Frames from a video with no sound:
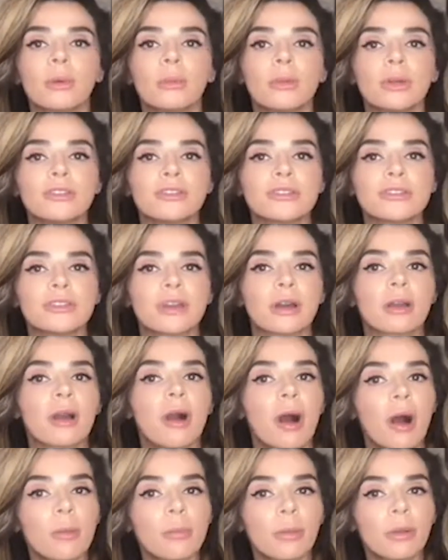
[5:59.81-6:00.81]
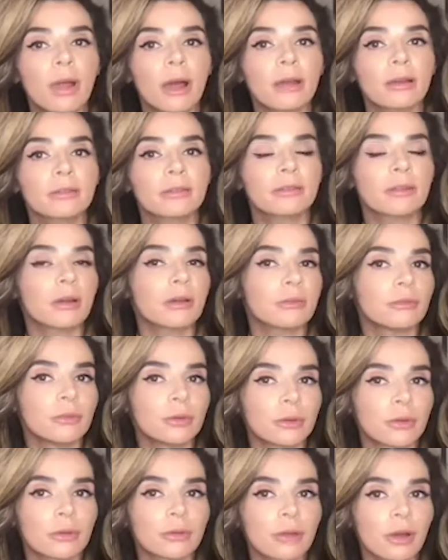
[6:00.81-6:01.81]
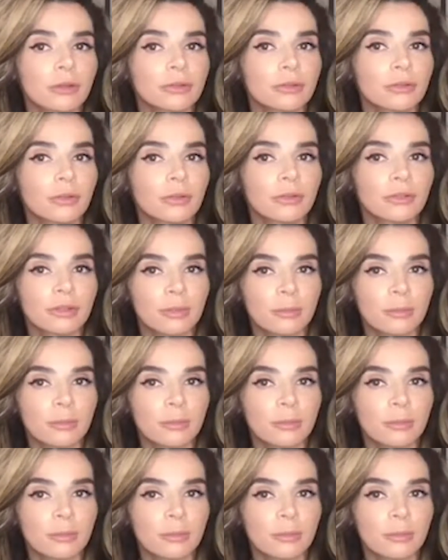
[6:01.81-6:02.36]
which is a complex of neurological